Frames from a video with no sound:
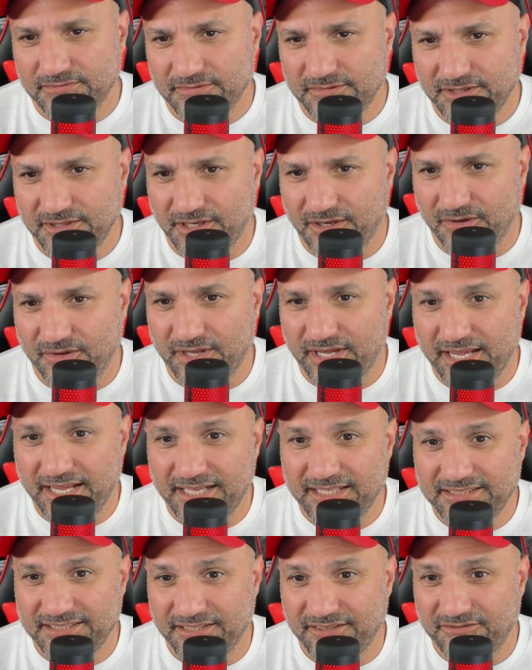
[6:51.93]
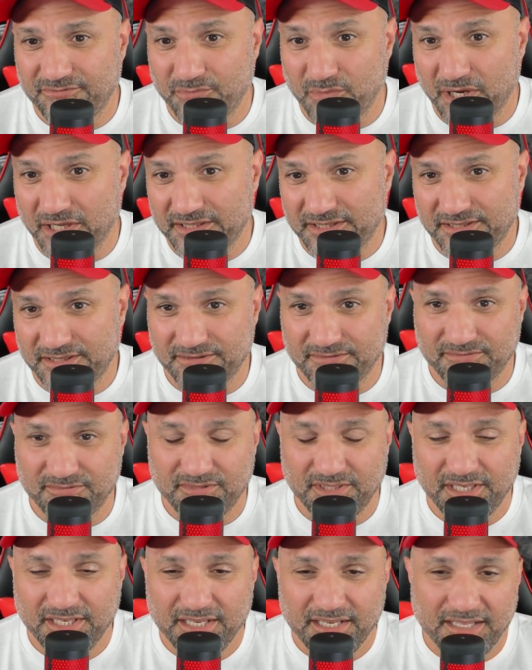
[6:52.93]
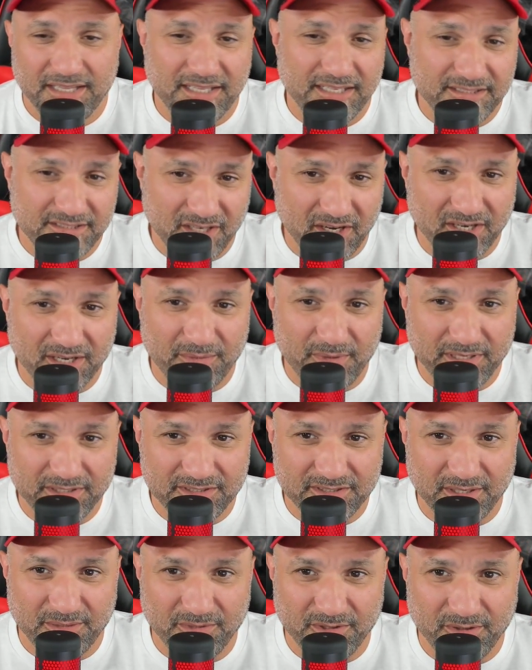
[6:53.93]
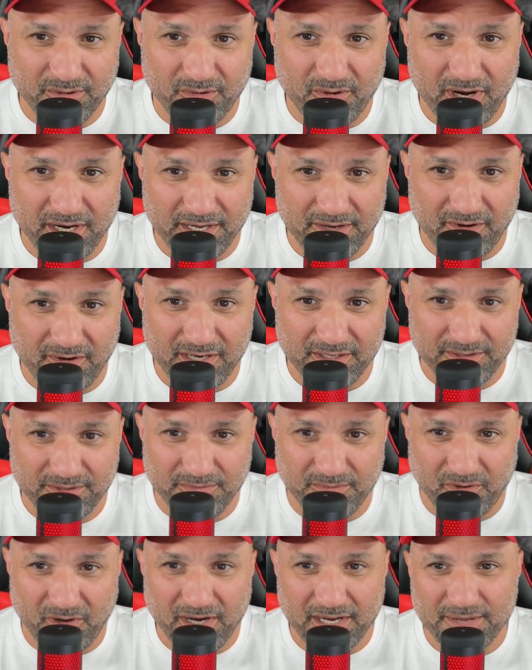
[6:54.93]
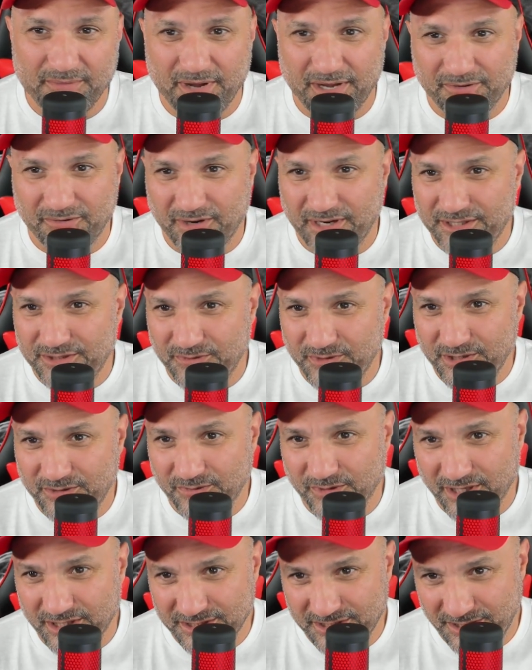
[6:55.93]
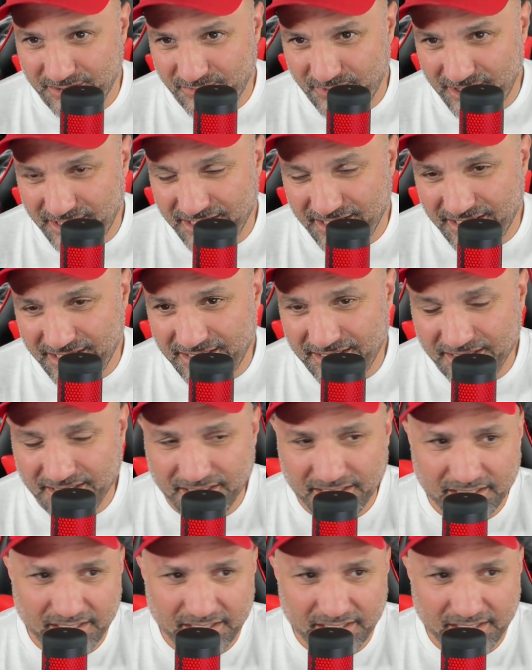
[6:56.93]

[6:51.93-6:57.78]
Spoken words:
the ands, if, buts, and then talking about some of the Rocky Mountain Race Week runs that we did.